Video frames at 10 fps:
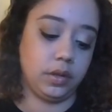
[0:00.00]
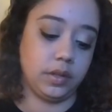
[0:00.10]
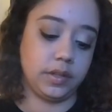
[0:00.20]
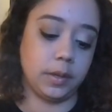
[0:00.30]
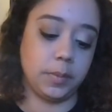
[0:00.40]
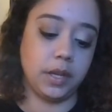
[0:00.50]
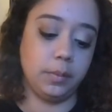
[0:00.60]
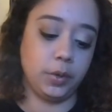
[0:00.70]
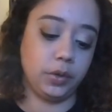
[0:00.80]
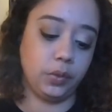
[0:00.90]

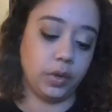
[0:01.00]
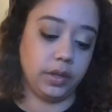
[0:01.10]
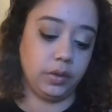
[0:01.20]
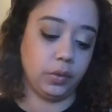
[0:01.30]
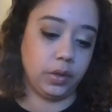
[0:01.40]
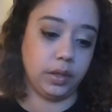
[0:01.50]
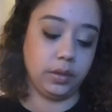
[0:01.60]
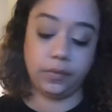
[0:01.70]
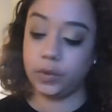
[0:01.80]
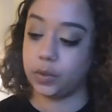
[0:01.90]
September 2020
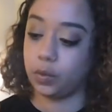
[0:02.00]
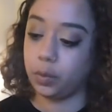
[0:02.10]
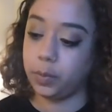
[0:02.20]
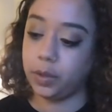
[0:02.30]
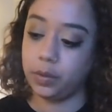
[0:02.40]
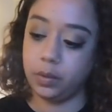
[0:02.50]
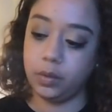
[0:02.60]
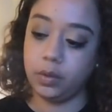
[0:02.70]
for Scorpio.